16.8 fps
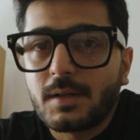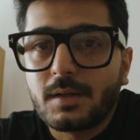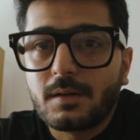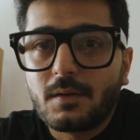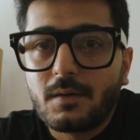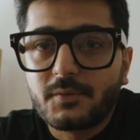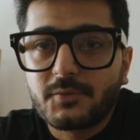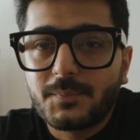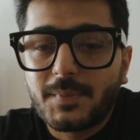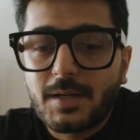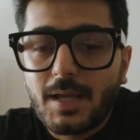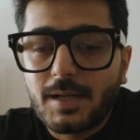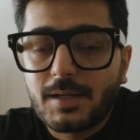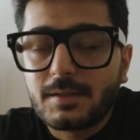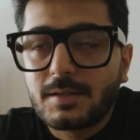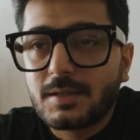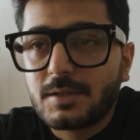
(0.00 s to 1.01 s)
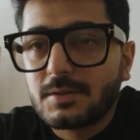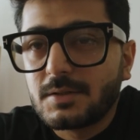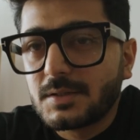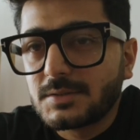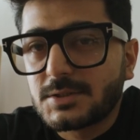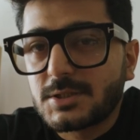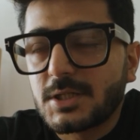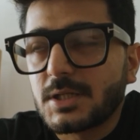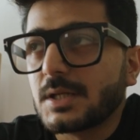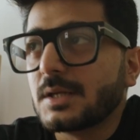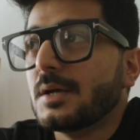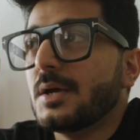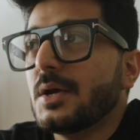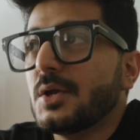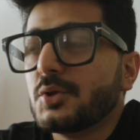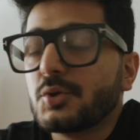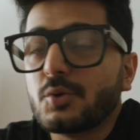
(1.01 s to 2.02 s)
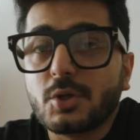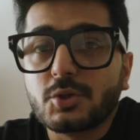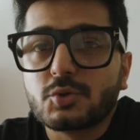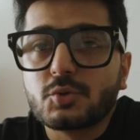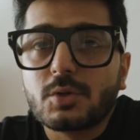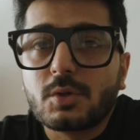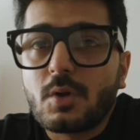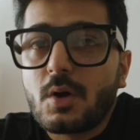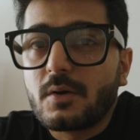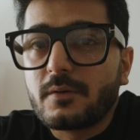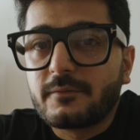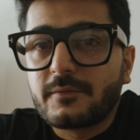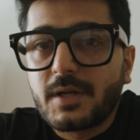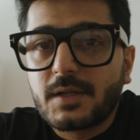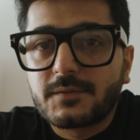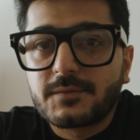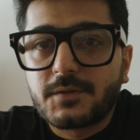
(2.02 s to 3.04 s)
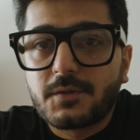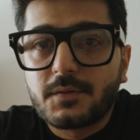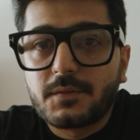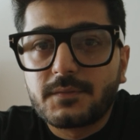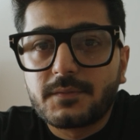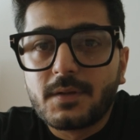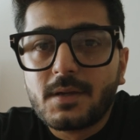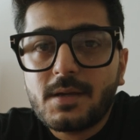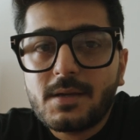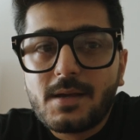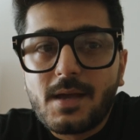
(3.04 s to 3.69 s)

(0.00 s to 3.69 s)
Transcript: in hospitality industry, so I shoot a lot of restaurants,